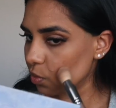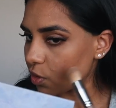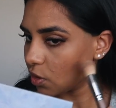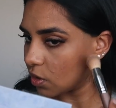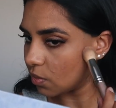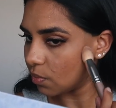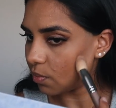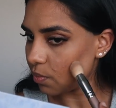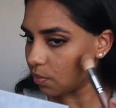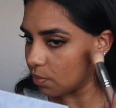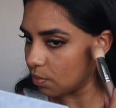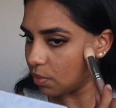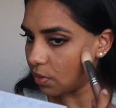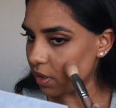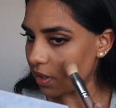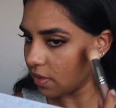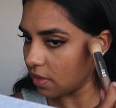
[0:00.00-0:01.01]
I'm gonna
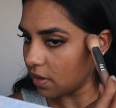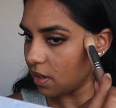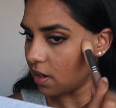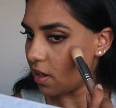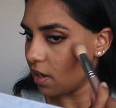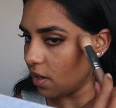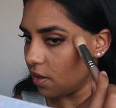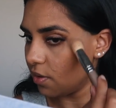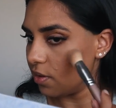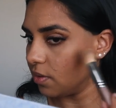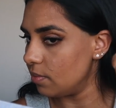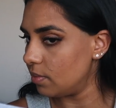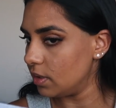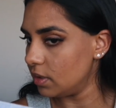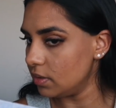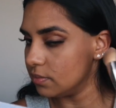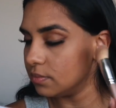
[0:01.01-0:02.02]
blend that out a
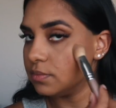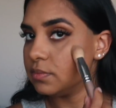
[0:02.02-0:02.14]
bit.